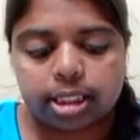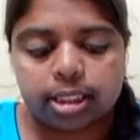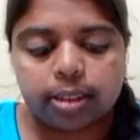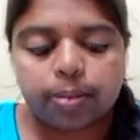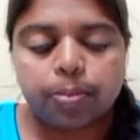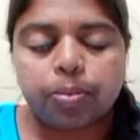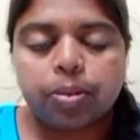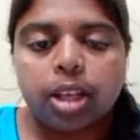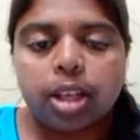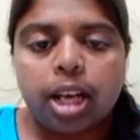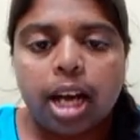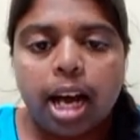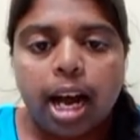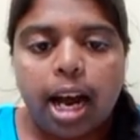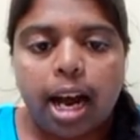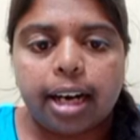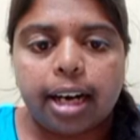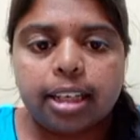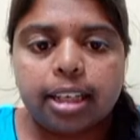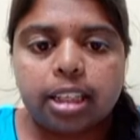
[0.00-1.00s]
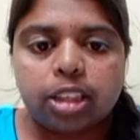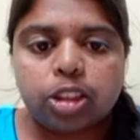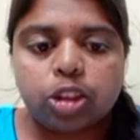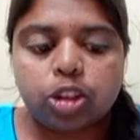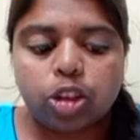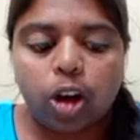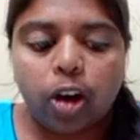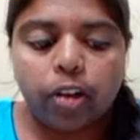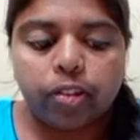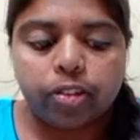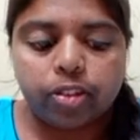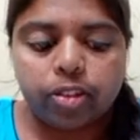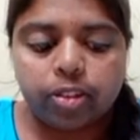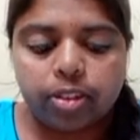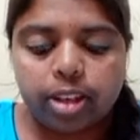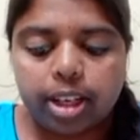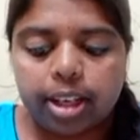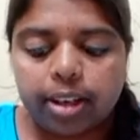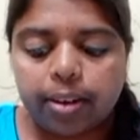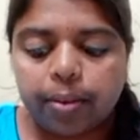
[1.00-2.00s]
And in software,
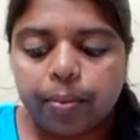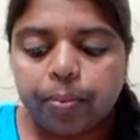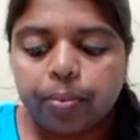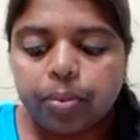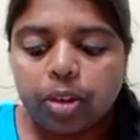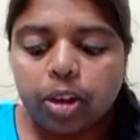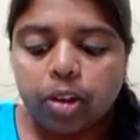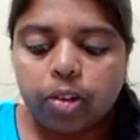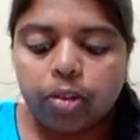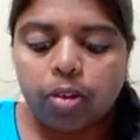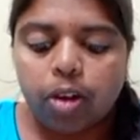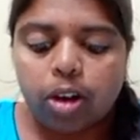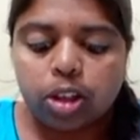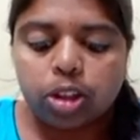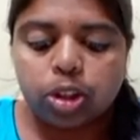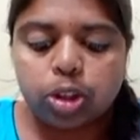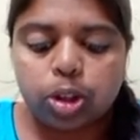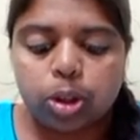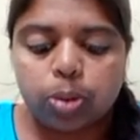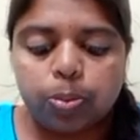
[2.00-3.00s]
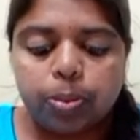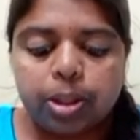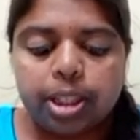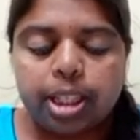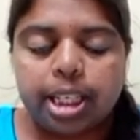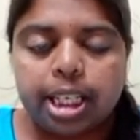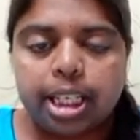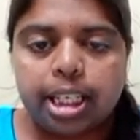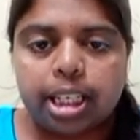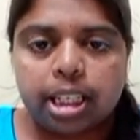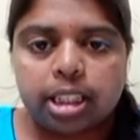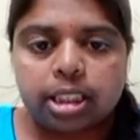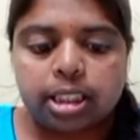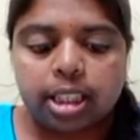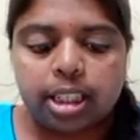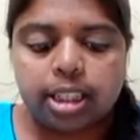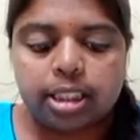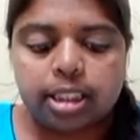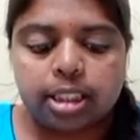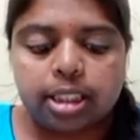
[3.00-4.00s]
what should be data size
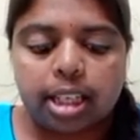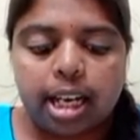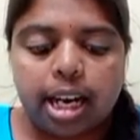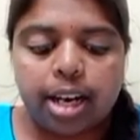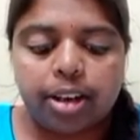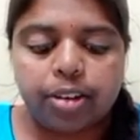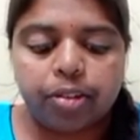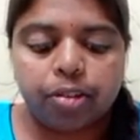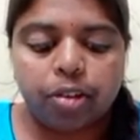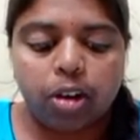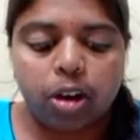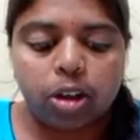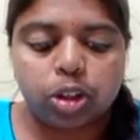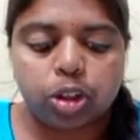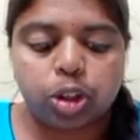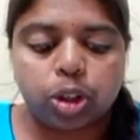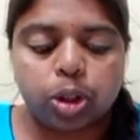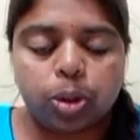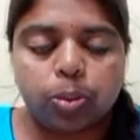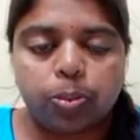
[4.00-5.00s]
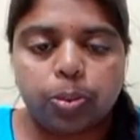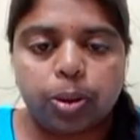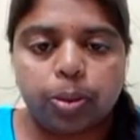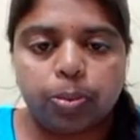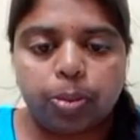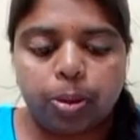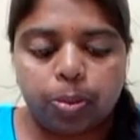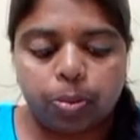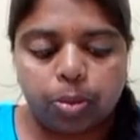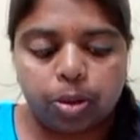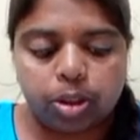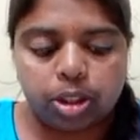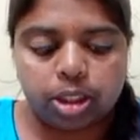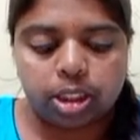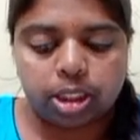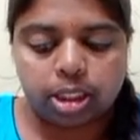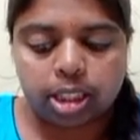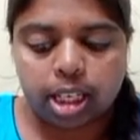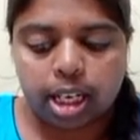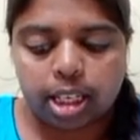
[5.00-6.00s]
and what should be memory size
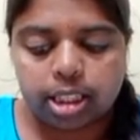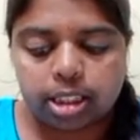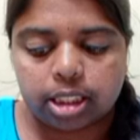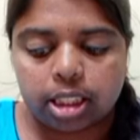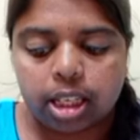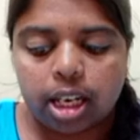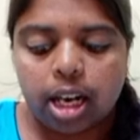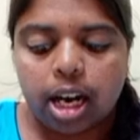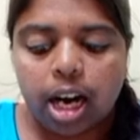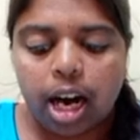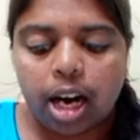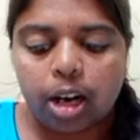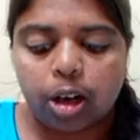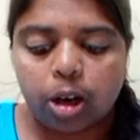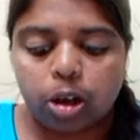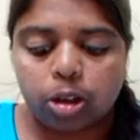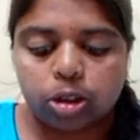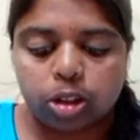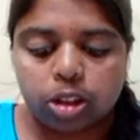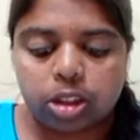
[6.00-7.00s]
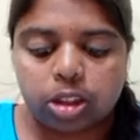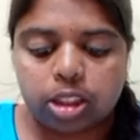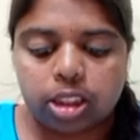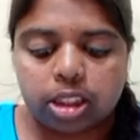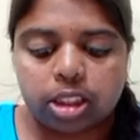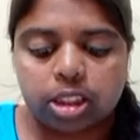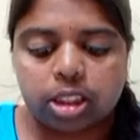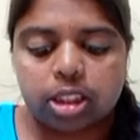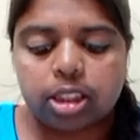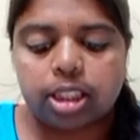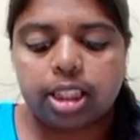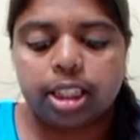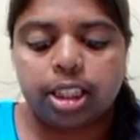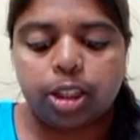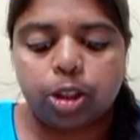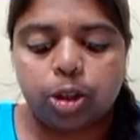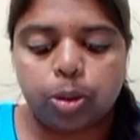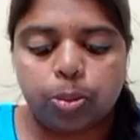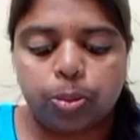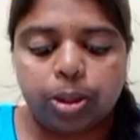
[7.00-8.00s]
and all the things need to be
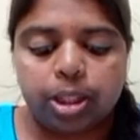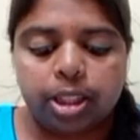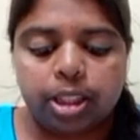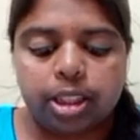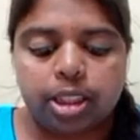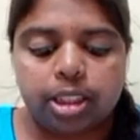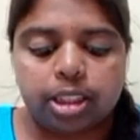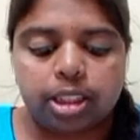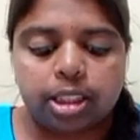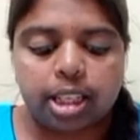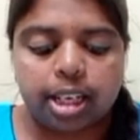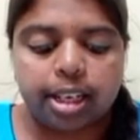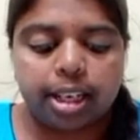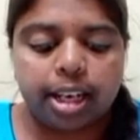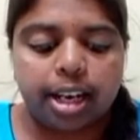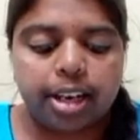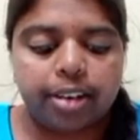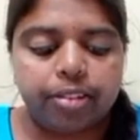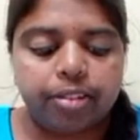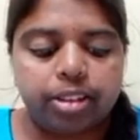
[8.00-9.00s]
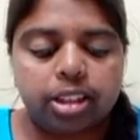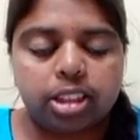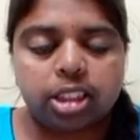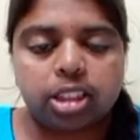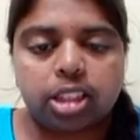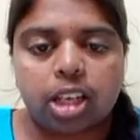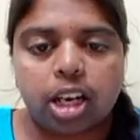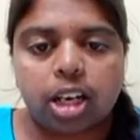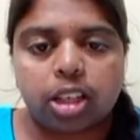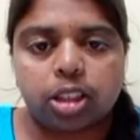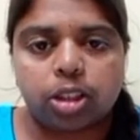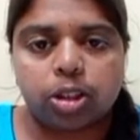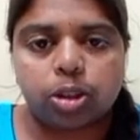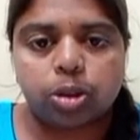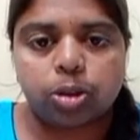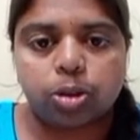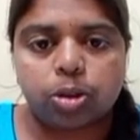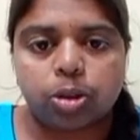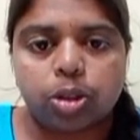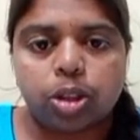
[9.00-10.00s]
designed, and we start to
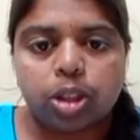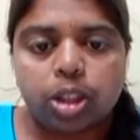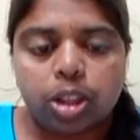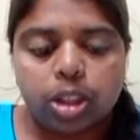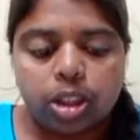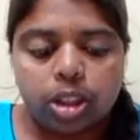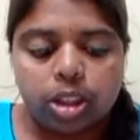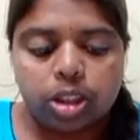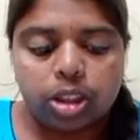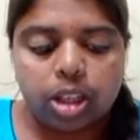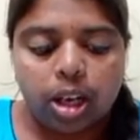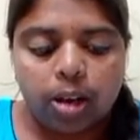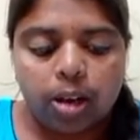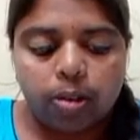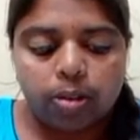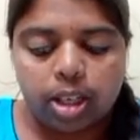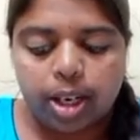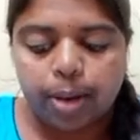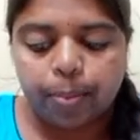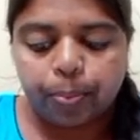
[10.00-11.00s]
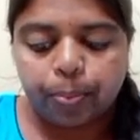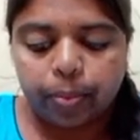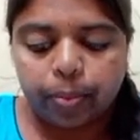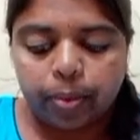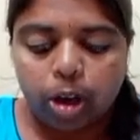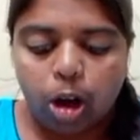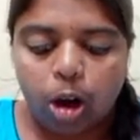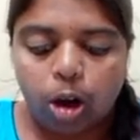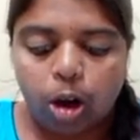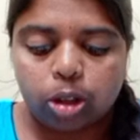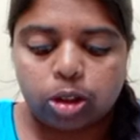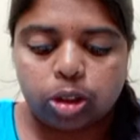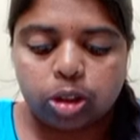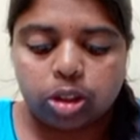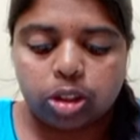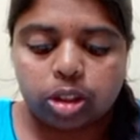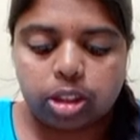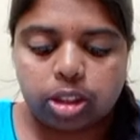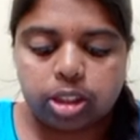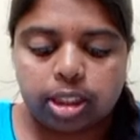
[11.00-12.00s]
develop all those
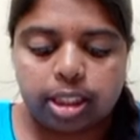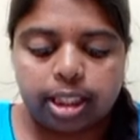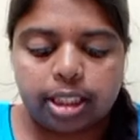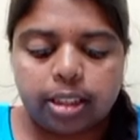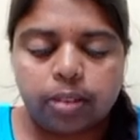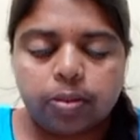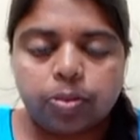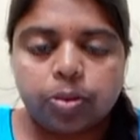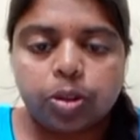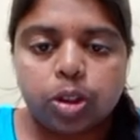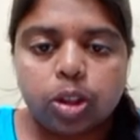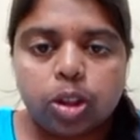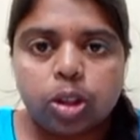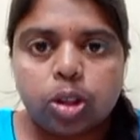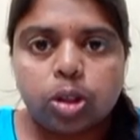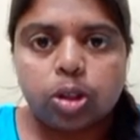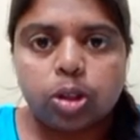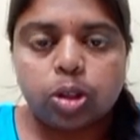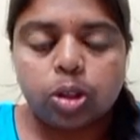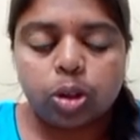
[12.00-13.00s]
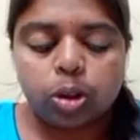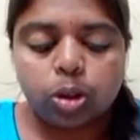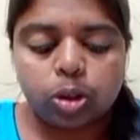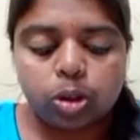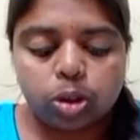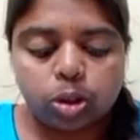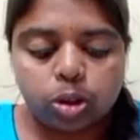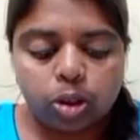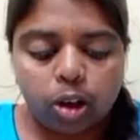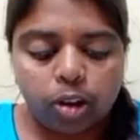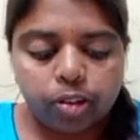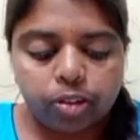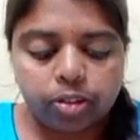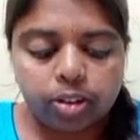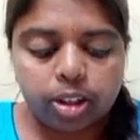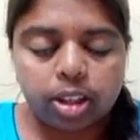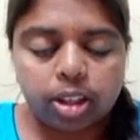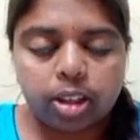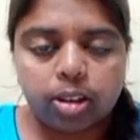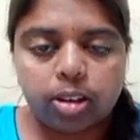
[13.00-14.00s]
three. So software
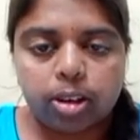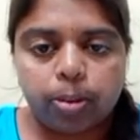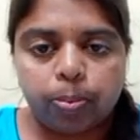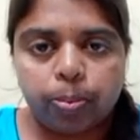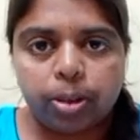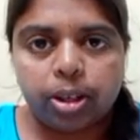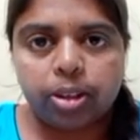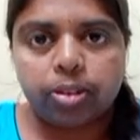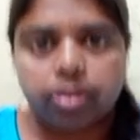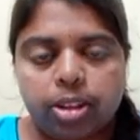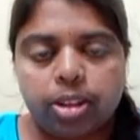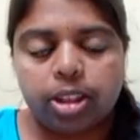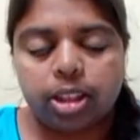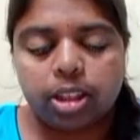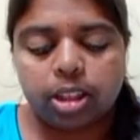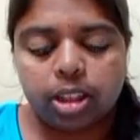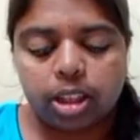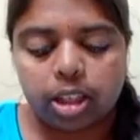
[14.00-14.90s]
development will